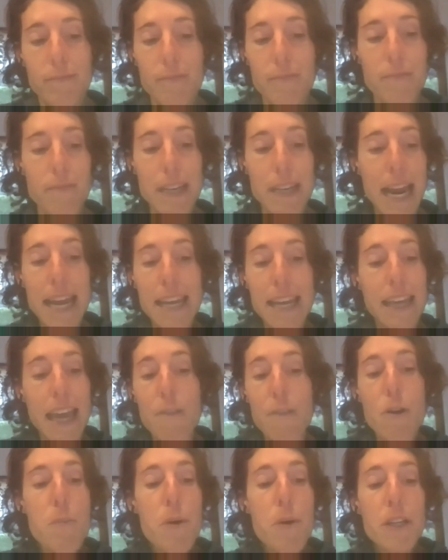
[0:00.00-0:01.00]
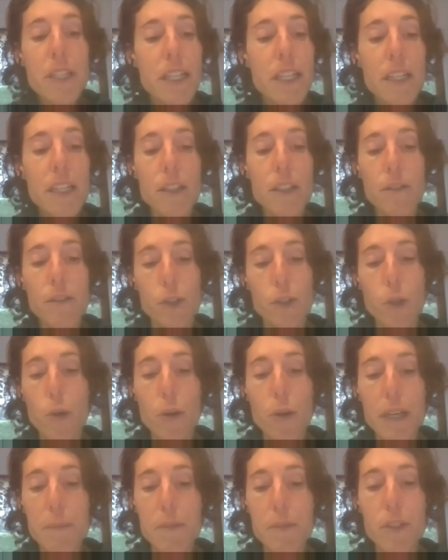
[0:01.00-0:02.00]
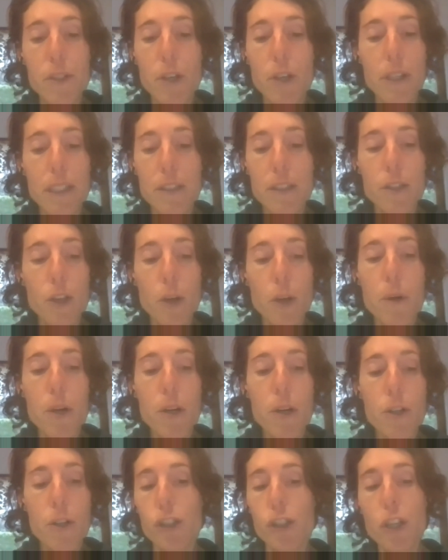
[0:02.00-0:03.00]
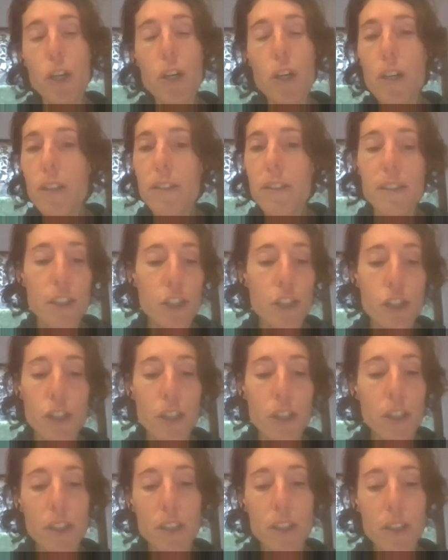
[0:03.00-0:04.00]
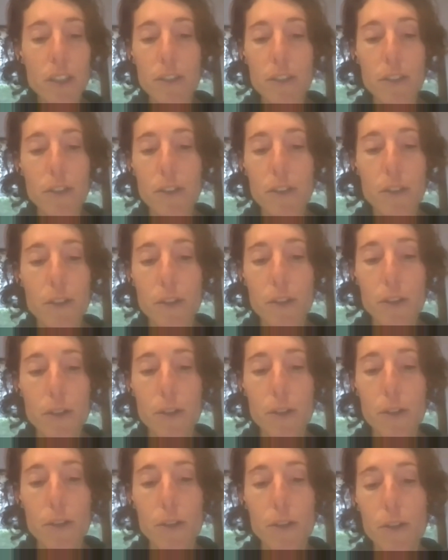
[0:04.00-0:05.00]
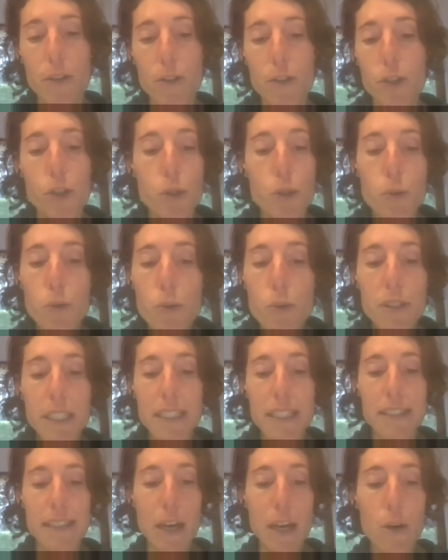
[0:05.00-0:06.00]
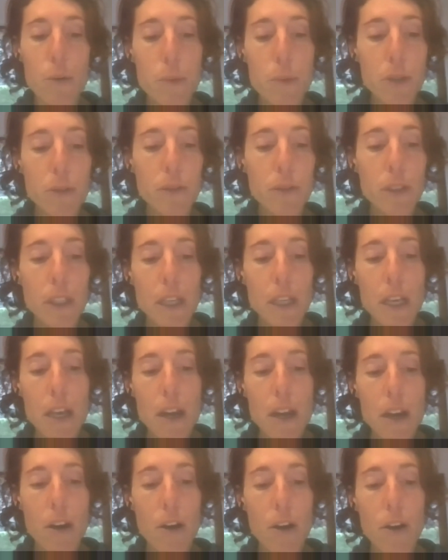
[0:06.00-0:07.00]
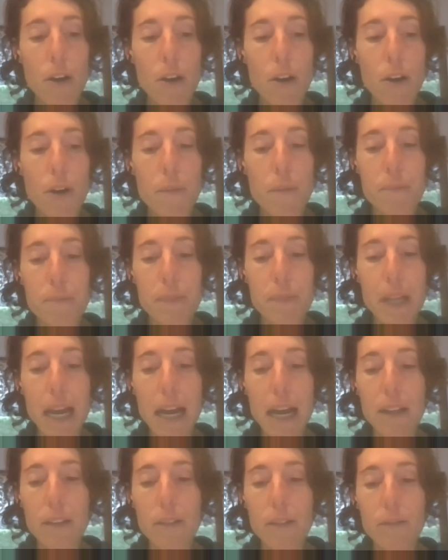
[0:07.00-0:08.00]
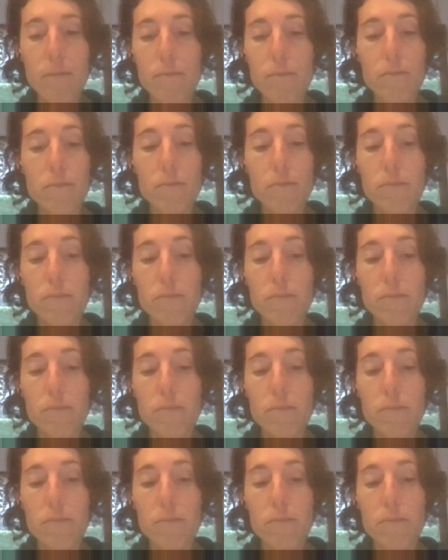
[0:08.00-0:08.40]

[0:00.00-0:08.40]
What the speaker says: Like everybody, so in summer, short t-shirt, shoes in Salomon, and